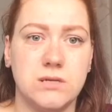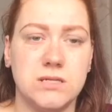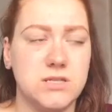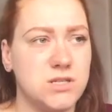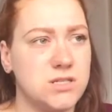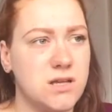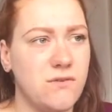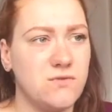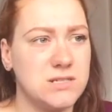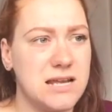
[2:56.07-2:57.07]
Is it just
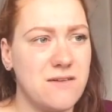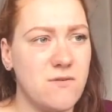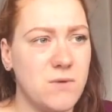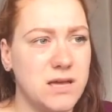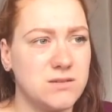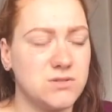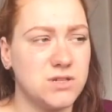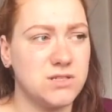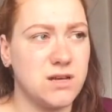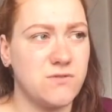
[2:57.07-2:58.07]
after his 11 weeks or
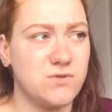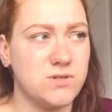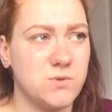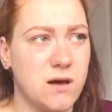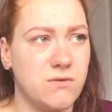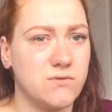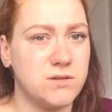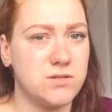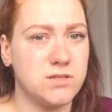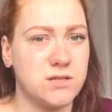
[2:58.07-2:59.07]
just after his 12?
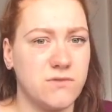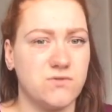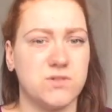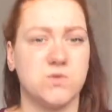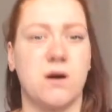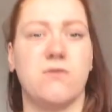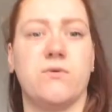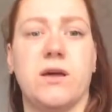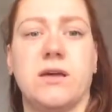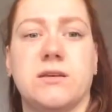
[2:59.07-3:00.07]
It's just after his 12
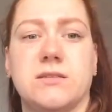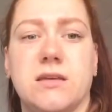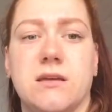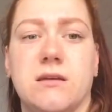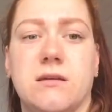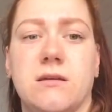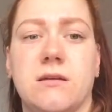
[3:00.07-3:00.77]
weeks. Yeah.